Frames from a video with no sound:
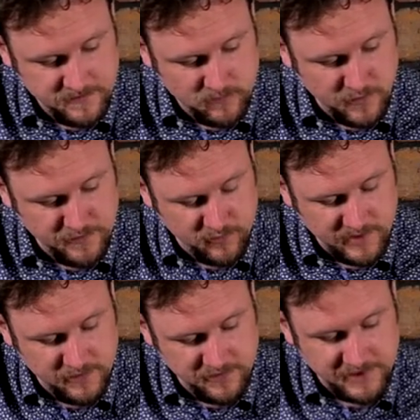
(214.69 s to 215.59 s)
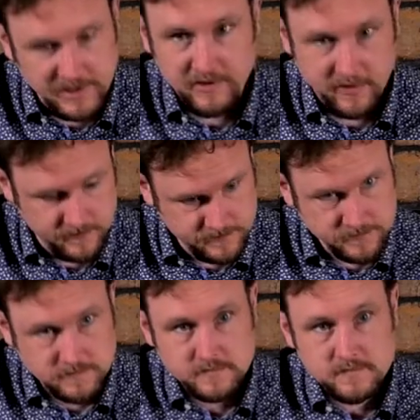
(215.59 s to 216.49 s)
one that we use here,
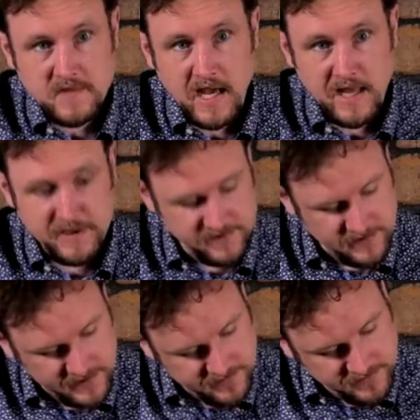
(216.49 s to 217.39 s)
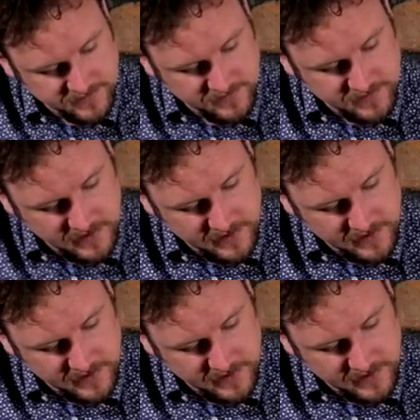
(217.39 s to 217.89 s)
and it's